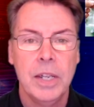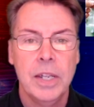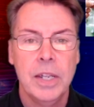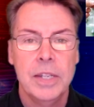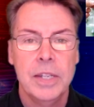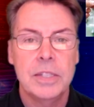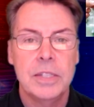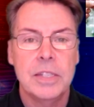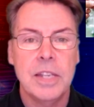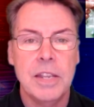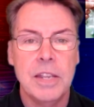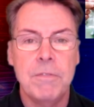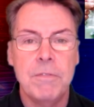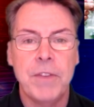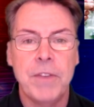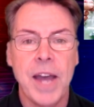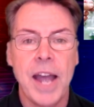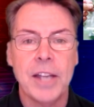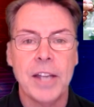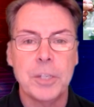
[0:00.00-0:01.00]
Steve
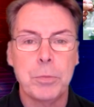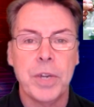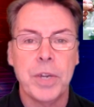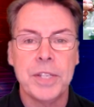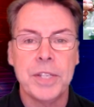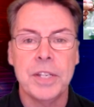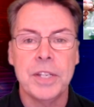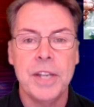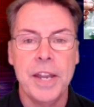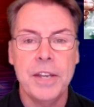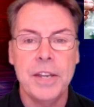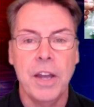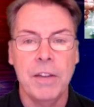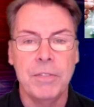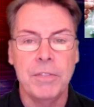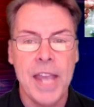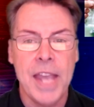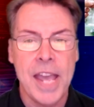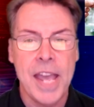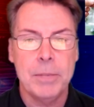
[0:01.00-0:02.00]
Fox, president
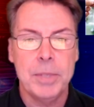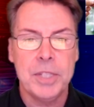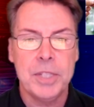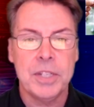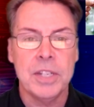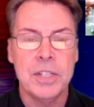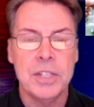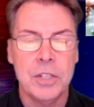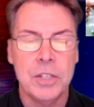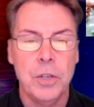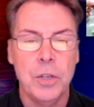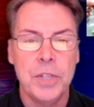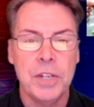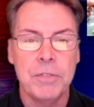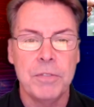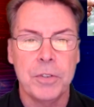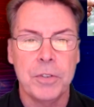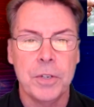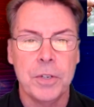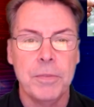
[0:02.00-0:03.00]
of cannabis
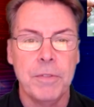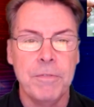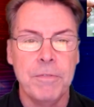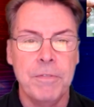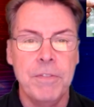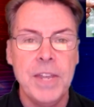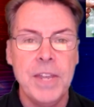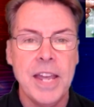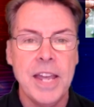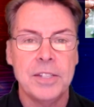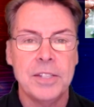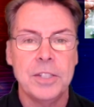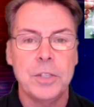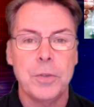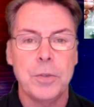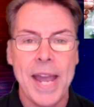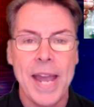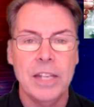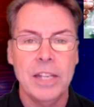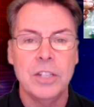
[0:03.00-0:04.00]
consulting firm VS
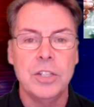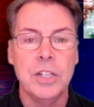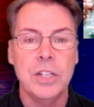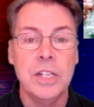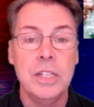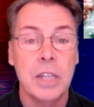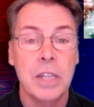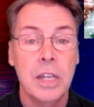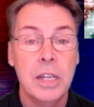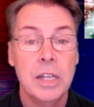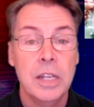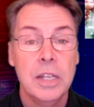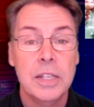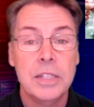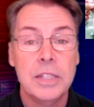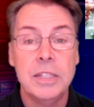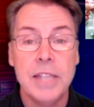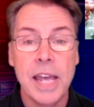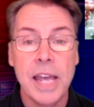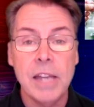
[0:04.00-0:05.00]
Strategies,
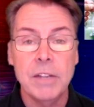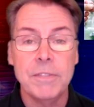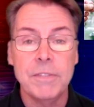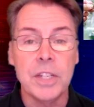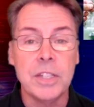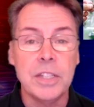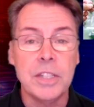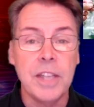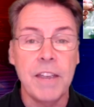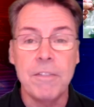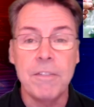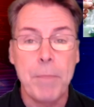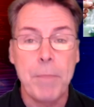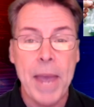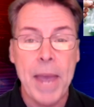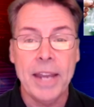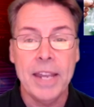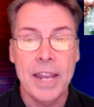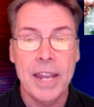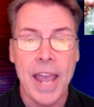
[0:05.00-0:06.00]
said of the SAFE
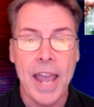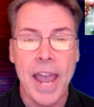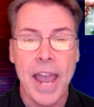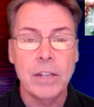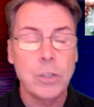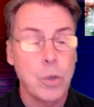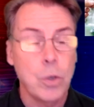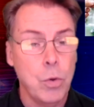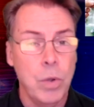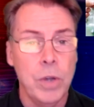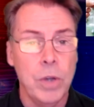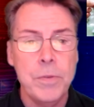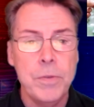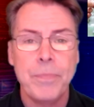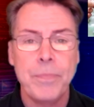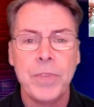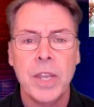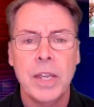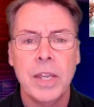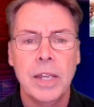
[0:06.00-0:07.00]
Banking Act, quote,
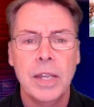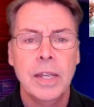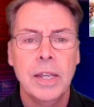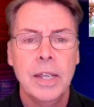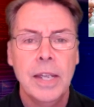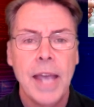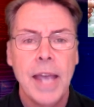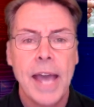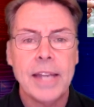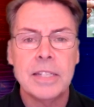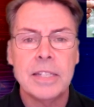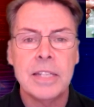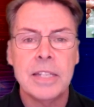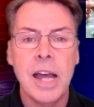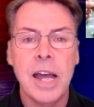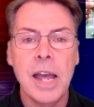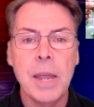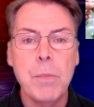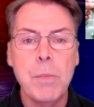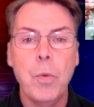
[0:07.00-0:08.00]
"At a
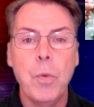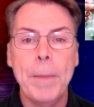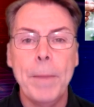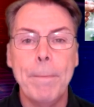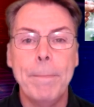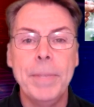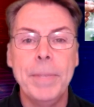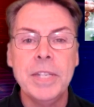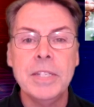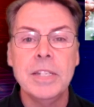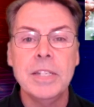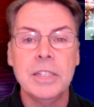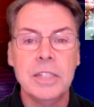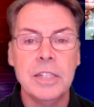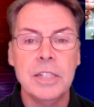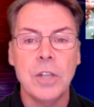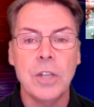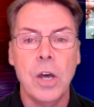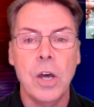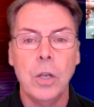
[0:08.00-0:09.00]
time when
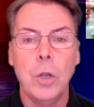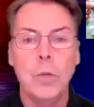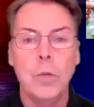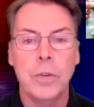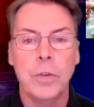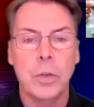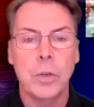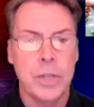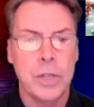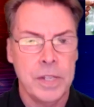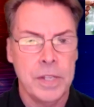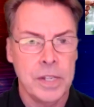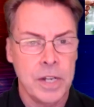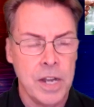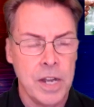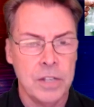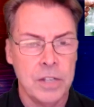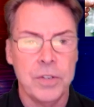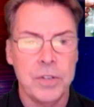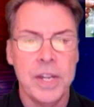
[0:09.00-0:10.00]
businesses all over the
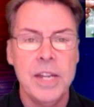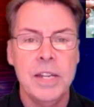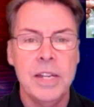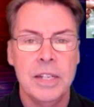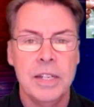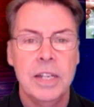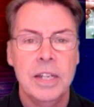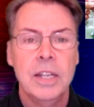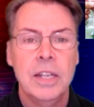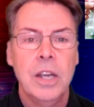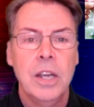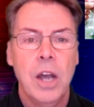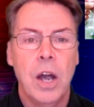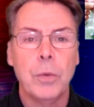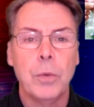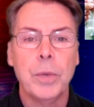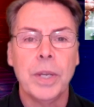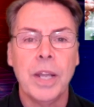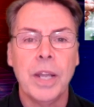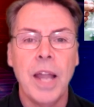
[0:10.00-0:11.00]
country
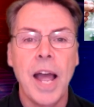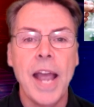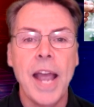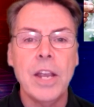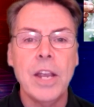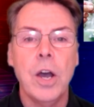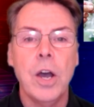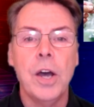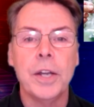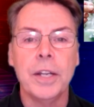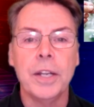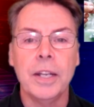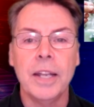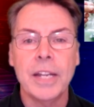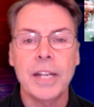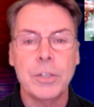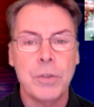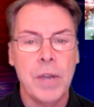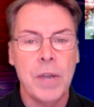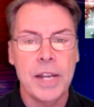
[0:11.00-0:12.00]
are relying on
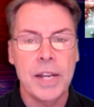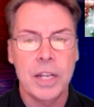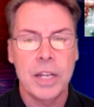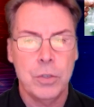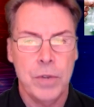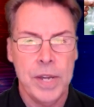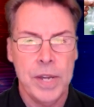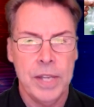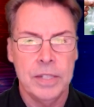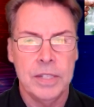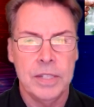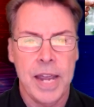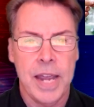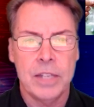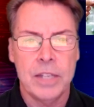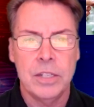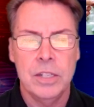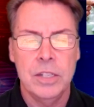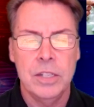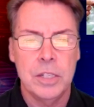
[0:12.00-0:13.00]
electronic
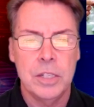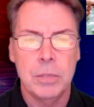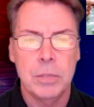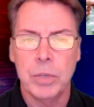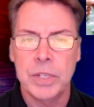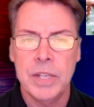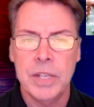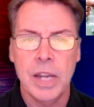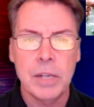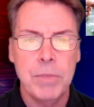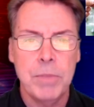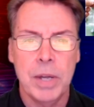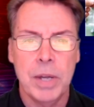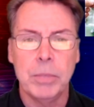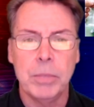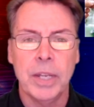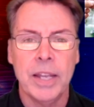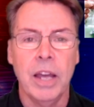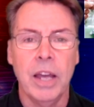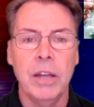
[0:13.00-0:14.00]
transactions to protect
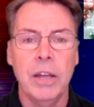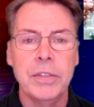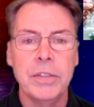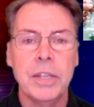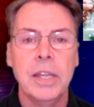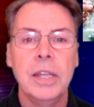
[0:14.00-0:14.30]
public health,